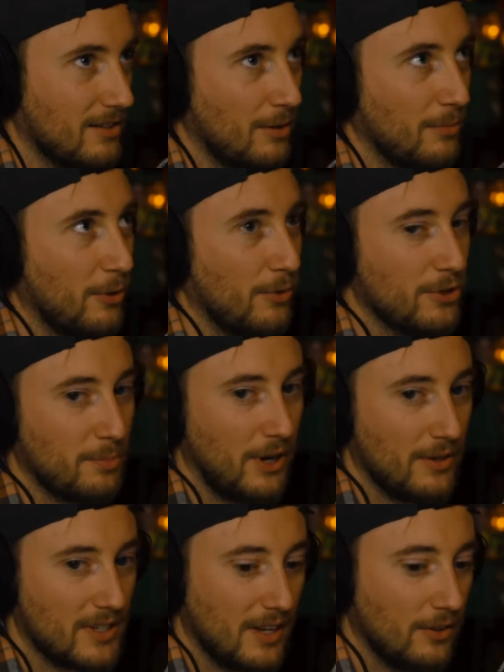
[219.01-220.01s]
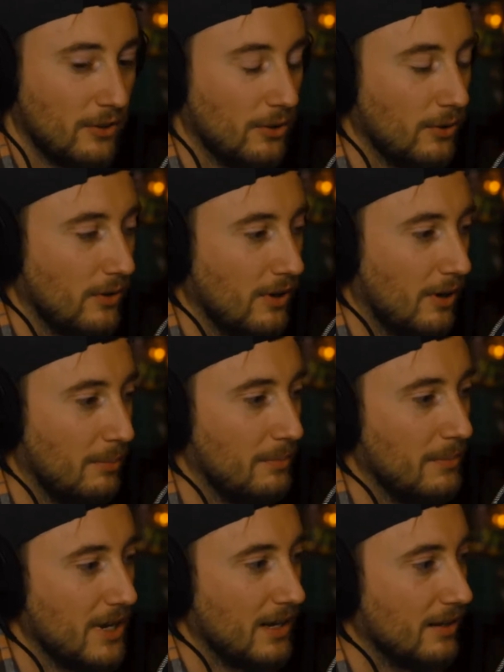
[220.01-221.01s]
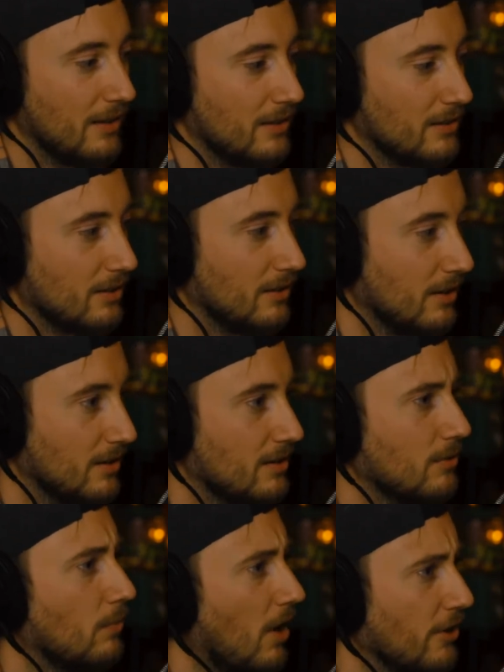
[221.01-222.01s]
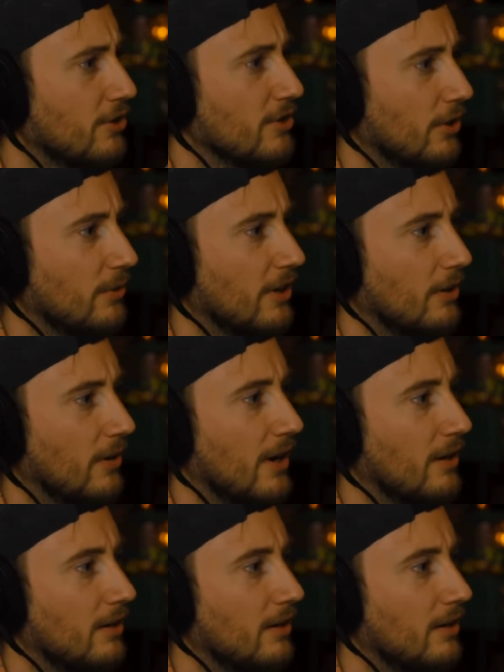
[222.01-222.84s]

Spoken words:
something that we should probably say too. Being in this, it's Rogers Hotel, right?